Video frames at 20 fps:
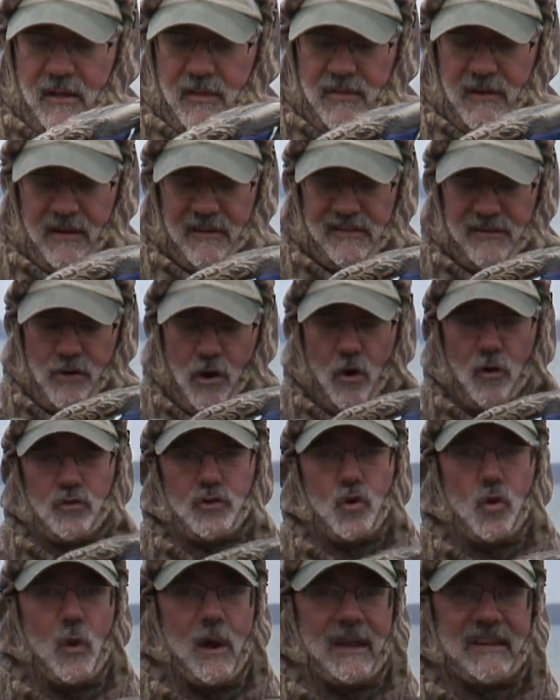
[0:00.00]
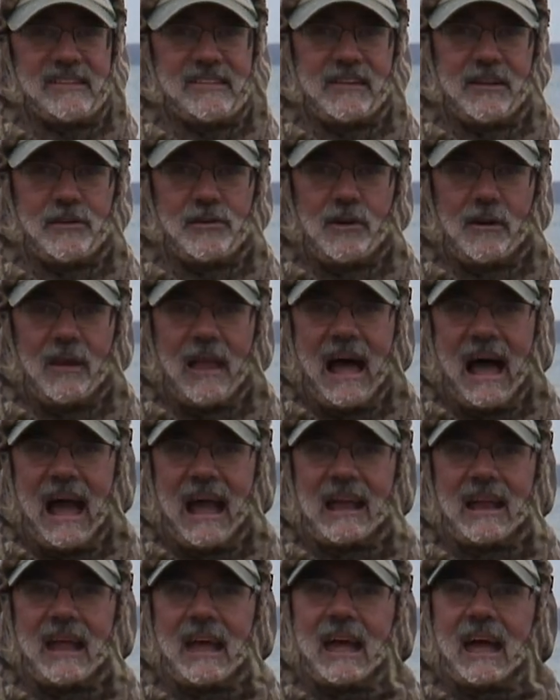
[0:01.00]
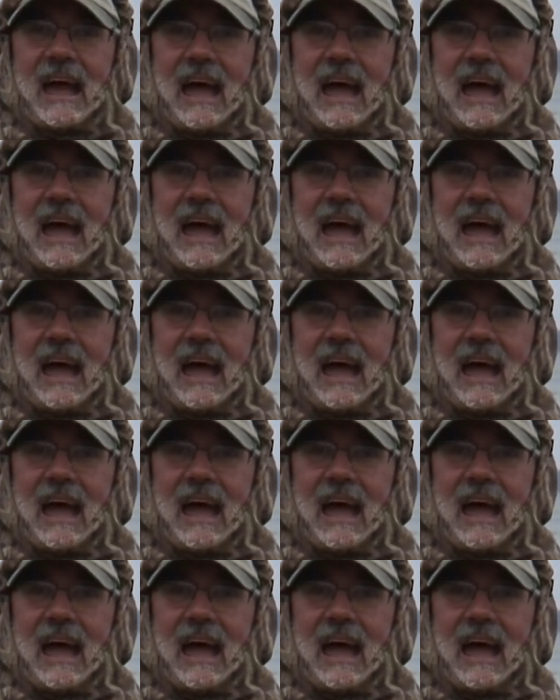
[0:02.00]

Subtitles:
There's no twist in your line.